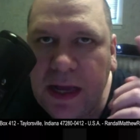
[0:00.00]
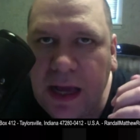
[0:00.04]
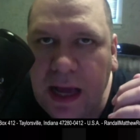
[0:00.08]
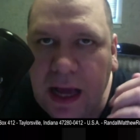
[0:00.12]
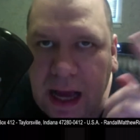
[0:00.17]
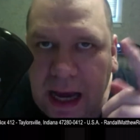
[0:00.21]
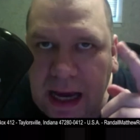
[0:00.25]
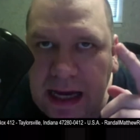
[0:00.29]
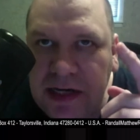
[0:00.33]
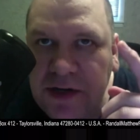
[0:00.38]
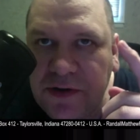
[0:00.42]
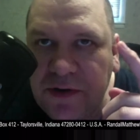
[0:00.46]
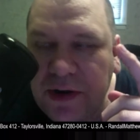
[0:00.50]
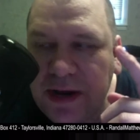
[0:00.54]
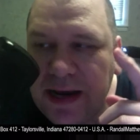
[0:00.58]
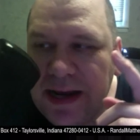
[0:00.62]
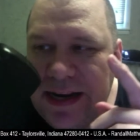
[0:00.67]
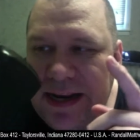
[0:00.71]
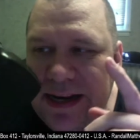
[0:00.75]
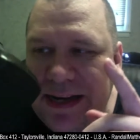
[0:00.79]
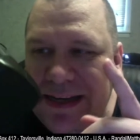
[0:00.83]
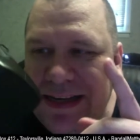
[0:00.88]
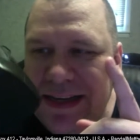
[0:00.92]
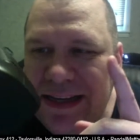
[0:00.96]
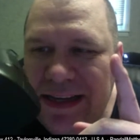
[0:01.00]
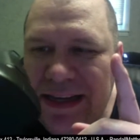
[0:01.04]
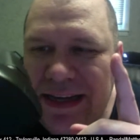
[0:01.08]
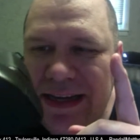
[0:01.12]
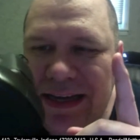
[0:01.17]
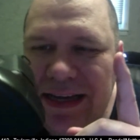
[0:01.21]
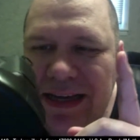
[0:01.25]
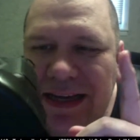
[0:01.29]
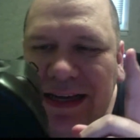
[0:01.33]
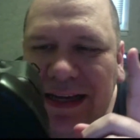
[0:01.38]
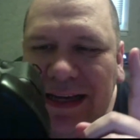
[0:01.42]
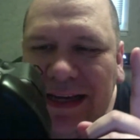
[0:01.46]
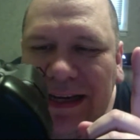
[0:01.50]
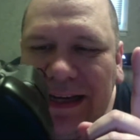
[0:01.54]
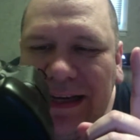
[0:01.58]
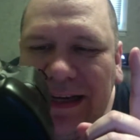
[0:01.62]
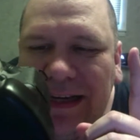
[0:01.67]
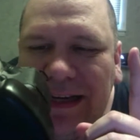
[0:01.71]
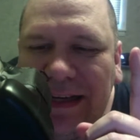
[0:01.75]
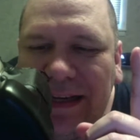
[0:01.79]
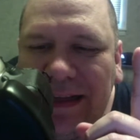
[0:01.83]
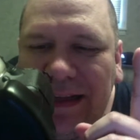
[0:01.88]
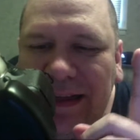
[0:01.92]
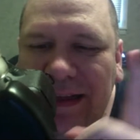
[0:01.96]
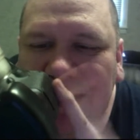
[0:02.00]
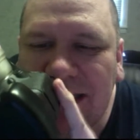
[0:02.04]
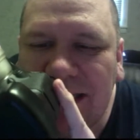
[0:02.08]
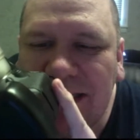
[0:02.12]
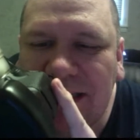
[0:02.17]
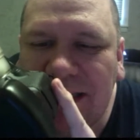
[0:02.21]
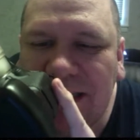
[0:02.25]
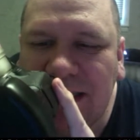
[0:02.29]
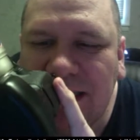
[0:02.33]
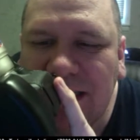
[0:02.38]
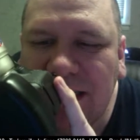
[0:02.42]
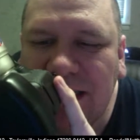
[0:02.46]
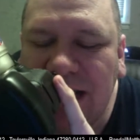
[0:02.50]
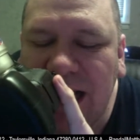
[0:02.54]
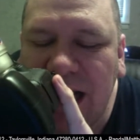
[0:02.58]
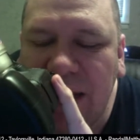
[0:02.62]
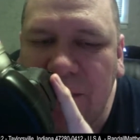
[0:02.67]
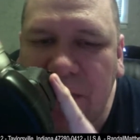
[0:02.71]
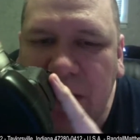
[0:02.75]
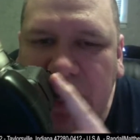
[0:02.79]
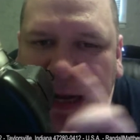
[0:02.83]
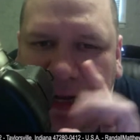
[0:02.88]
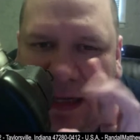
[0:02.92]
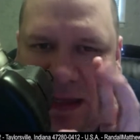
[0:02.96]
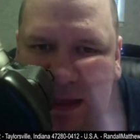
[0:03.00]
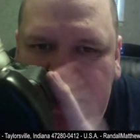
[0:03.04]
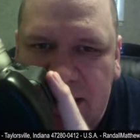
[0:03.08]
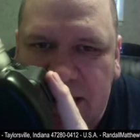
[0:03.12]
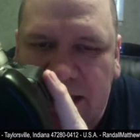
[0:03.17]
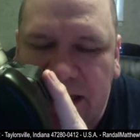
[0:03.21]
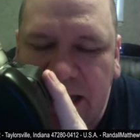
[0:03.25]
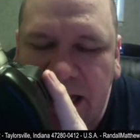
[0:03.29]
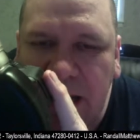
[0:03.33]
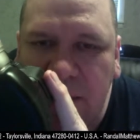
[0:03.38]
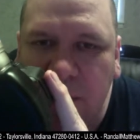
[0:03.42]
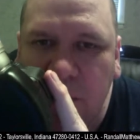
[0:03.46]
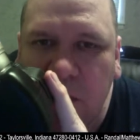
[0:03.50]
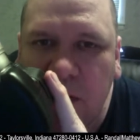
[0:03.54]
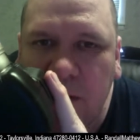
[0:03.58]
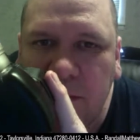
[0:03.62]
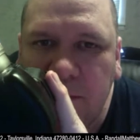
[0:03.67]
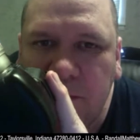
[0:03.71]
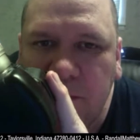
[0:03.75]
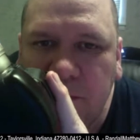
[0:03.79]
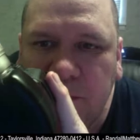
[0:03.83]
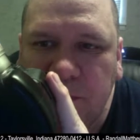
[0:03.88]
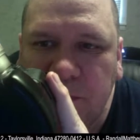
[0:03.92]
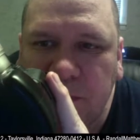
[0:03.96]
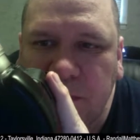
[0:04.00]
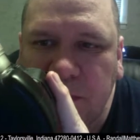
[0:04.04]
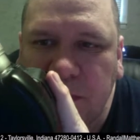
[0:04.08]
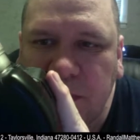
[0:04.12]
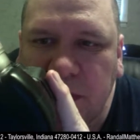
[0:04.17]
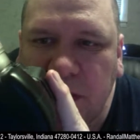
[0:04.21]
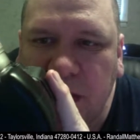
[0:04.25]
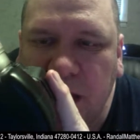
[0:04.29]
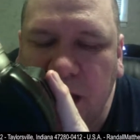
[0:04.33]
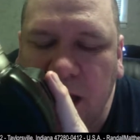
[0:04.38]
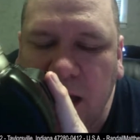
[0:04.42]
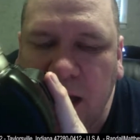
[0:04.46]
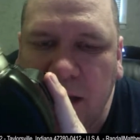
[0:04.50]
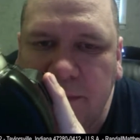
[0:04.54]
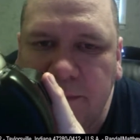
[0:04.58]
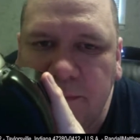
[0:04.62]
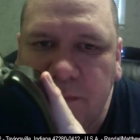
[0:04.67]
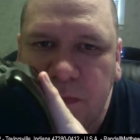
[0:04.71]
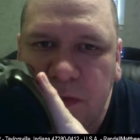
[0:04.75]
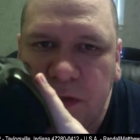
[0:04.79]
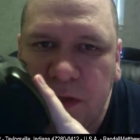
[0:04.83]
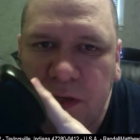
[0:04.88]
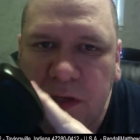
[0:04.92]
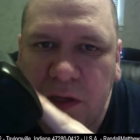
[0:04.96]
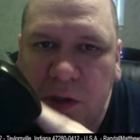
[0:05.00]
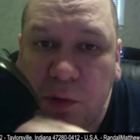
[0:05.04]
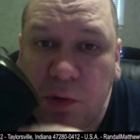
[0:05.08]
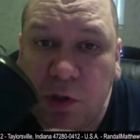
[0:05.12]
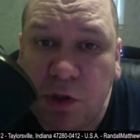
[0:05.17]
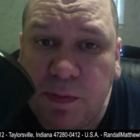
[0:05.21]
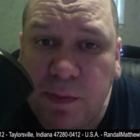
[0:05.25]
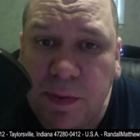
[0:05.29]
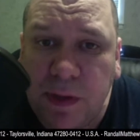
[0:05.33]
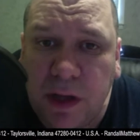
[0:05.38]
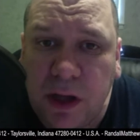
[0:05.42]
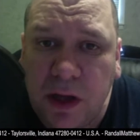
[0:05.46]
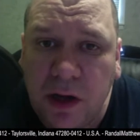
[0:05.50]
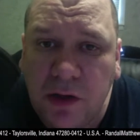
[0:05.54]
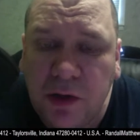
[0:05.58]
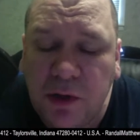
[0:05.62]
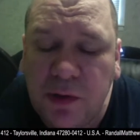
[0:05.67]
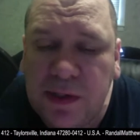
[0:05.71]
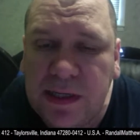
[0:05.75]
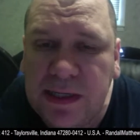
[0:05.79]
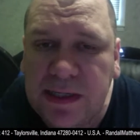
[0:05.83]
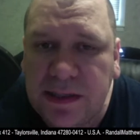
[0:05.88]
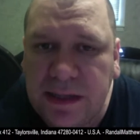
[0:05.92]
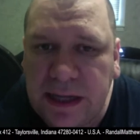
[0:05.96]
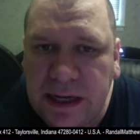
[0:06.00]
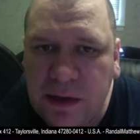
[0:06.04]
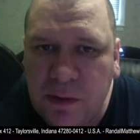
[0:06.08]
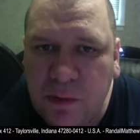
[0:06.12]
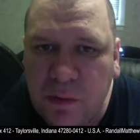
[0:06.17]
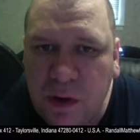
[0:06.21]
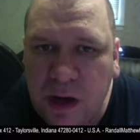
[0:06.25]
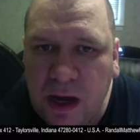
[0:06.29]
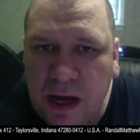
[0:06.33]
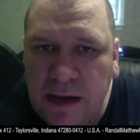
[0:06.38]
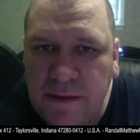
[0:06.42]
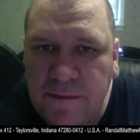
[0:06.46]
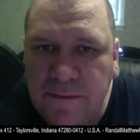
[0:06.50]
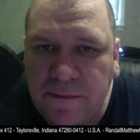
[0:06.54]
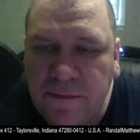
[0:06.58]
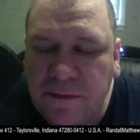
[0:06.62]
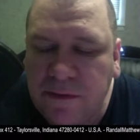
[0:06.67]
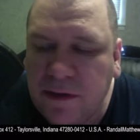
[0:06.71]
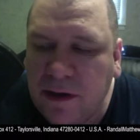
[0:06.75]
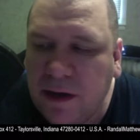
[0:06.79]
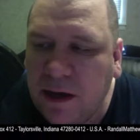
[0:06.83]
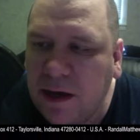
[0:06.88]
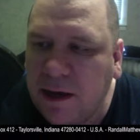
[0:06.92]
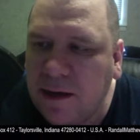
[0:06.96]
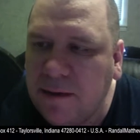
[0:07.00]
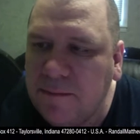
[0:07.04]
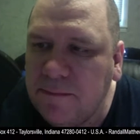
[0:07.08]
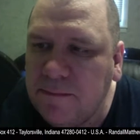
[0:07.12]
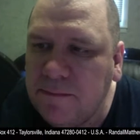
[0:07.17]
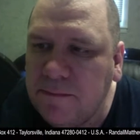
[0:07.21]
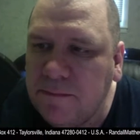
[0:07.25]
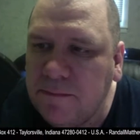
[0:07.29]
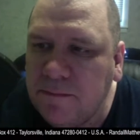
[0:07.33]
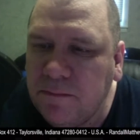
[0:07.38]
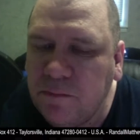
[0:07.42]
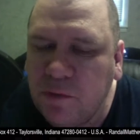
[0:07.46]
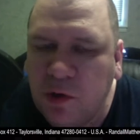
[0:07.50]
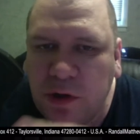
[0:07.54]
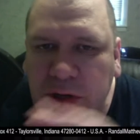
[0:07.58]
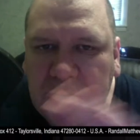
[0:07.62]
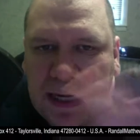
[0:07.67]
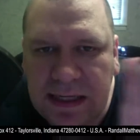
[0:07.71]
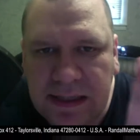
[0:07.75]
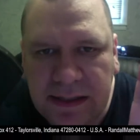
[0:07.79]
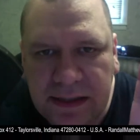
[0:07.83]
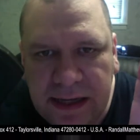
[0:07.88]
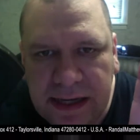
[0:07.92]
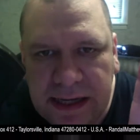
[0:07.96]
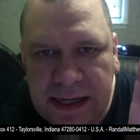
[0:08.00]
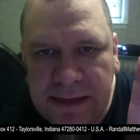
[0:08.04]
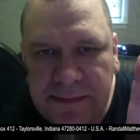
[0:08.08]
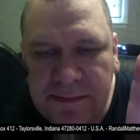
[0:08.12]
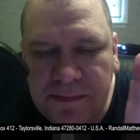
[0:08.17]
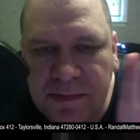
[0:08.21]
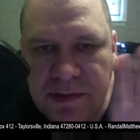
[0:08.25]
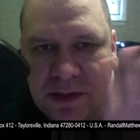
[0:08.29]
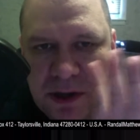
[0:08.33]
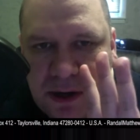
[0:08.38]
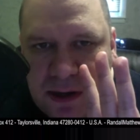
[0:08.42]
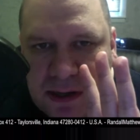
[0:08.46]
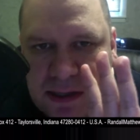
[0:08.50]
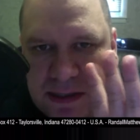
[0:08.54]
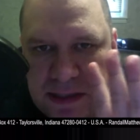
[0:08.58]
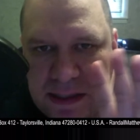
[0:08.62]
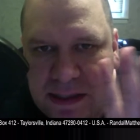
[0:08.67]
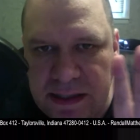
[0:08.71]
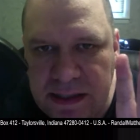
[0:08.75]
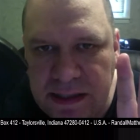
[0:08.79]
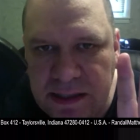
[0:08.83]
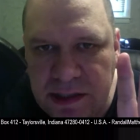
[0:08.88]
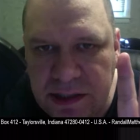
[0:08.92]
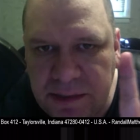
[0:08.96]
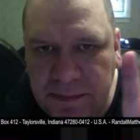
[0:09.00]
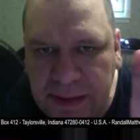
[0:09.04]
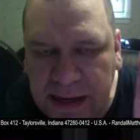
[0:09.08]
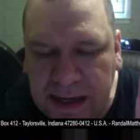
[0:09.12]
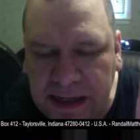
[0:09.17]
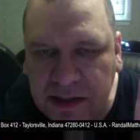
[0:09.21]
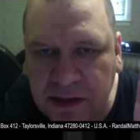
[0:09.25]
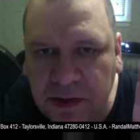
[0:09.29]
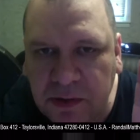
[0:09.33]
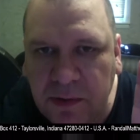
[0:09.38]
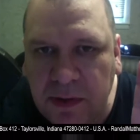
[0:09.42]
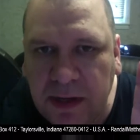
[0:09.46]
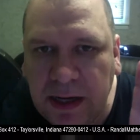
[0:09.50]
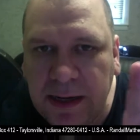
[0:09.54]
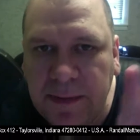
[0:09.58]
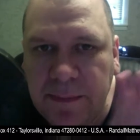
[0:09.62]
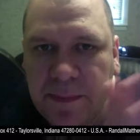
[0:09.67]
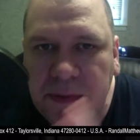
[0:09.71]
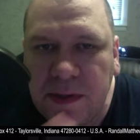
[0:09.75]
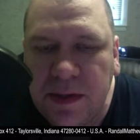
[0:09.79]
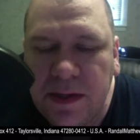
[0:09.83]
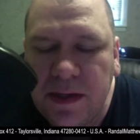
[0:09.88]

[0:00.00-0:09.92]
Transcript: I traded this camera, I got this camera, um, which belonged to his late wife. Um, real nice lady. Sorry to see that she passed away.